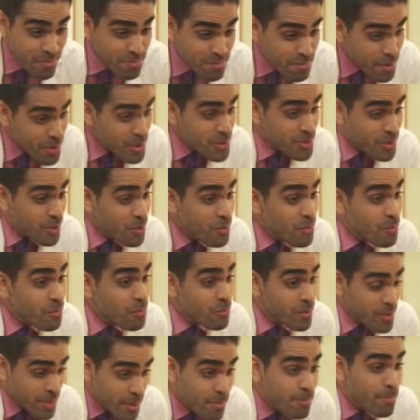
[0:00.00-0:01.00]
a
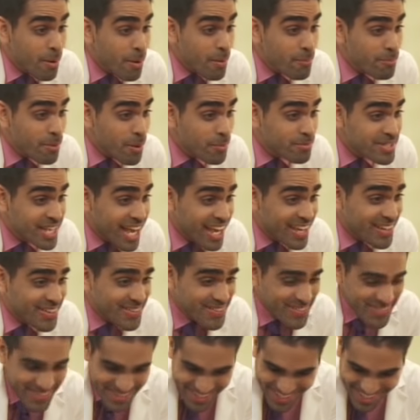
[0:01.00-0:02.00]
poodle with a pom-pom
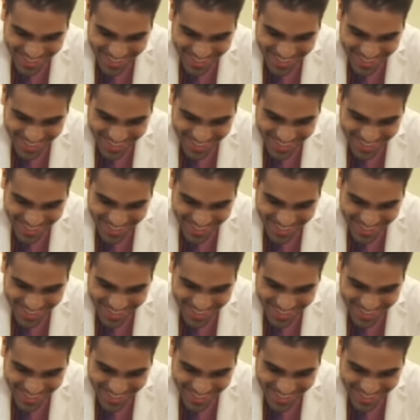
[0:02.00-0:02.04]
tail.